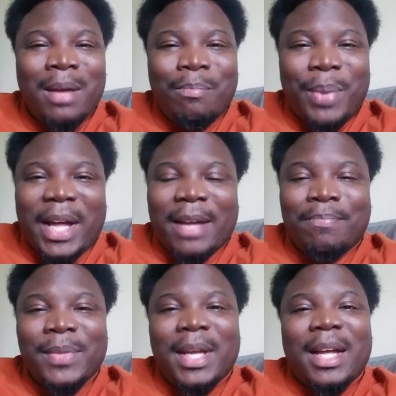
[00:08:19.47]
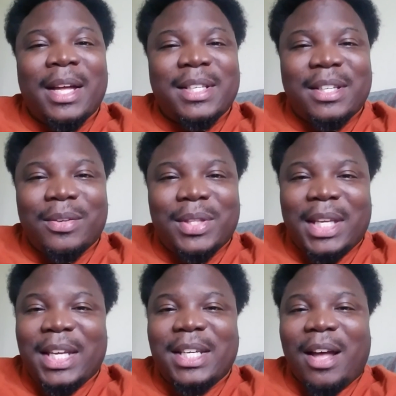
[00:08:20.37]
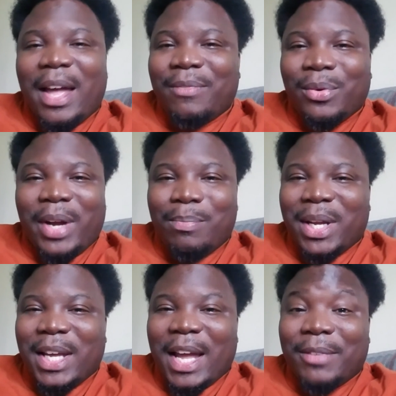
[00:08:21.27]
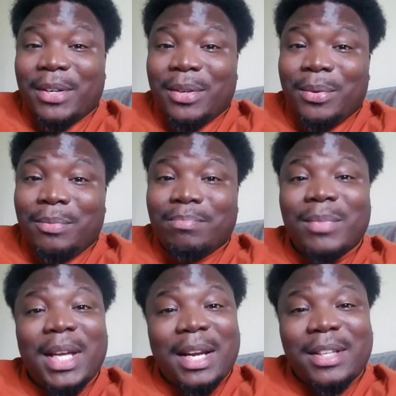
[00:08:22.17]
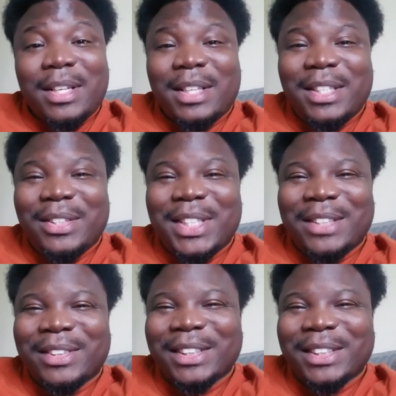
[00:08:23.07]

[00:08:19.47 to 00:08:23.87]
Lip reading: But until then, y'all have a great Monday afternoon, and I'll talk to you soon.